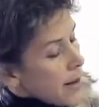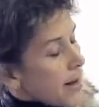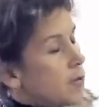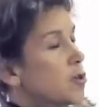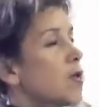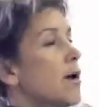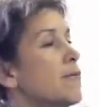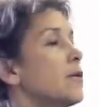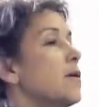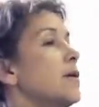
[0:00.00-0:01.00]
And I was
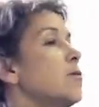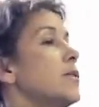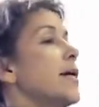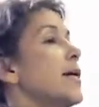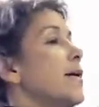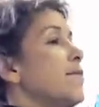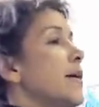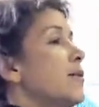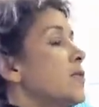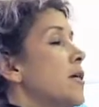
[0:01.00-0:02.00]
driving along one day and I
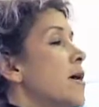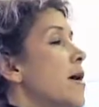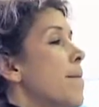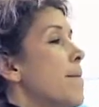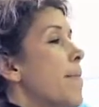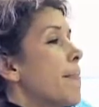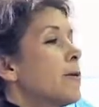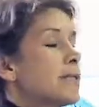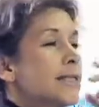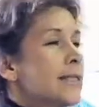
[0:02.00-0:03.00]
found, I
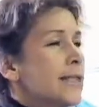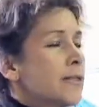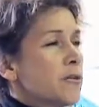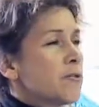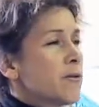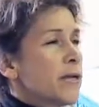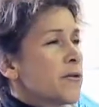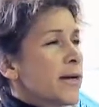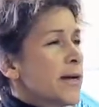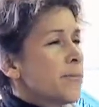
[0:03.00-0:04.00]
was listening to the radio
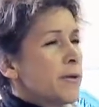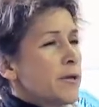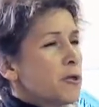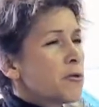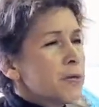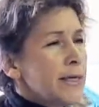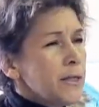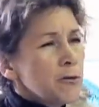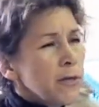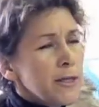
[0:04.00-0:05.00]
and I kept hearing tree,
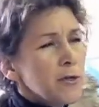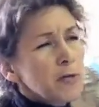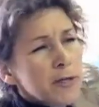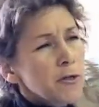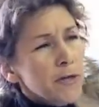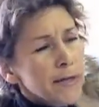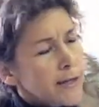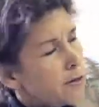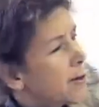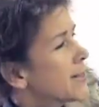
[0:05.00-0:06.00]
tree, tree, tree. And I
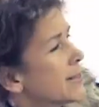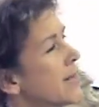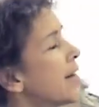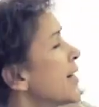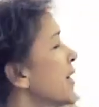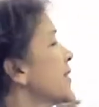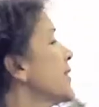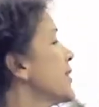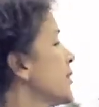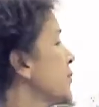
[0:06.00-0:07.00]
thought, that's a sign, I got to
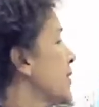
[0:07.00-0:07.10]
listen to what